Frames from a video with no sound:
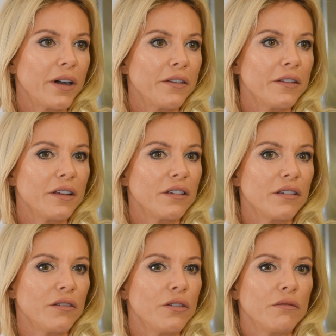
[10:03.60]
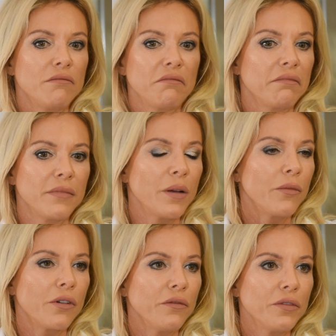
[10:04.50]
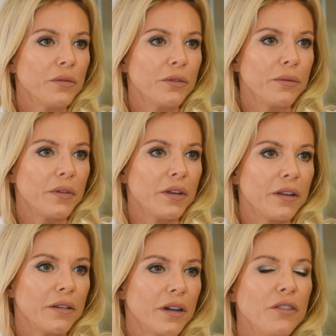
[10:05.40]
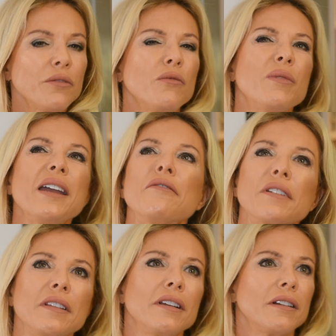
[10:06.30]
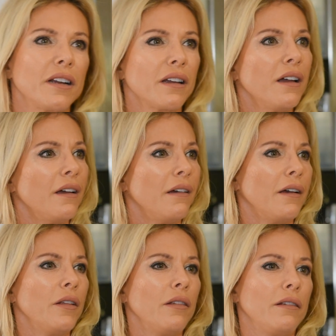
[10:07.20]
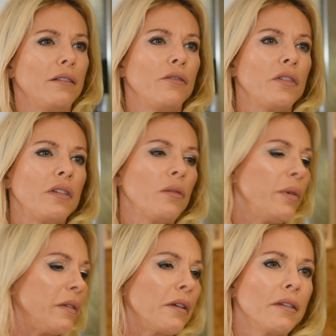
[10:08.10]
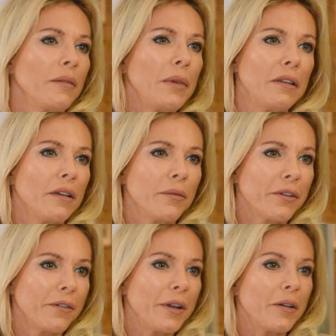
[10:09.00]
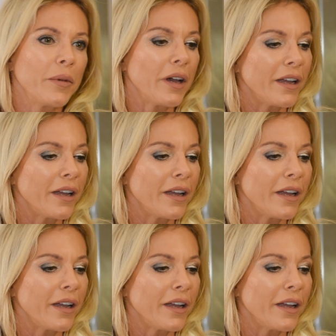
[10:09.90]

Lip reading: but I think, you know, I'm comfortable with it. I don't weigh everything. Like, obviously, the biscuits I'm eating, I'm not weighing. But